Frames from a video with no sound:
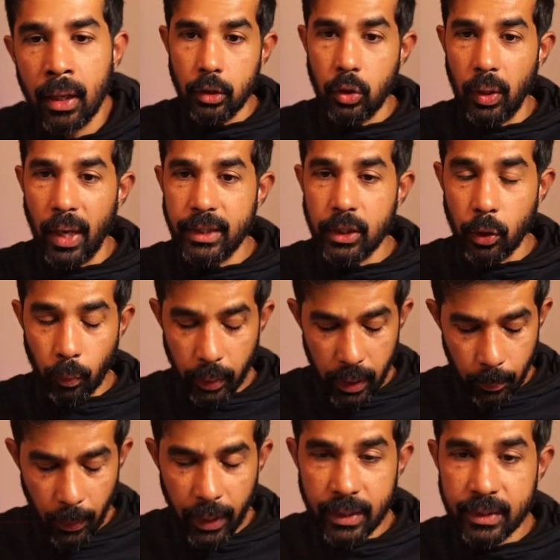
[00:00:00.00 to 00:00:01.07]
So let's
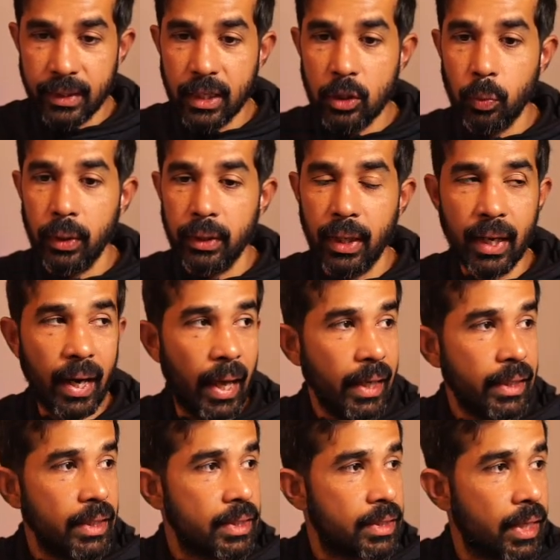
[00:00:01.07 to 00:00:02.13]
replace this with the
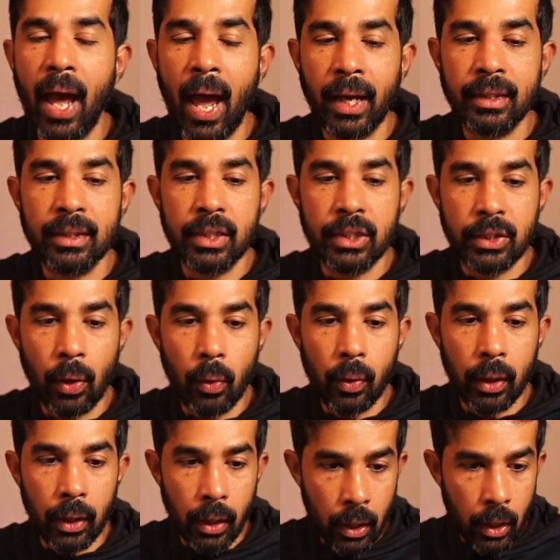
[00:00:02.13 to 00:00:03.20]
latest access
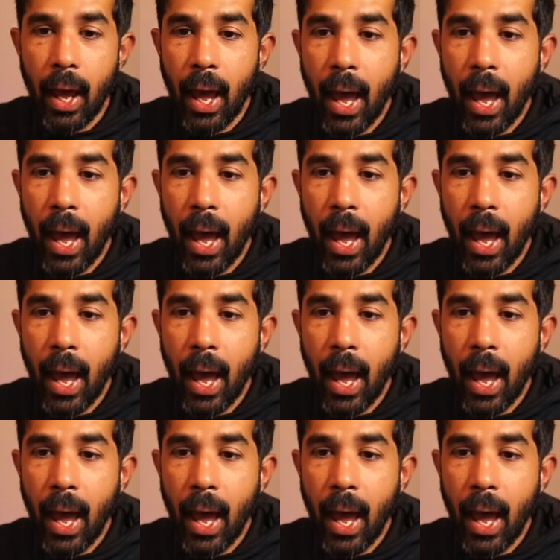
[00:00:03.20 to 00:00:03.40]
token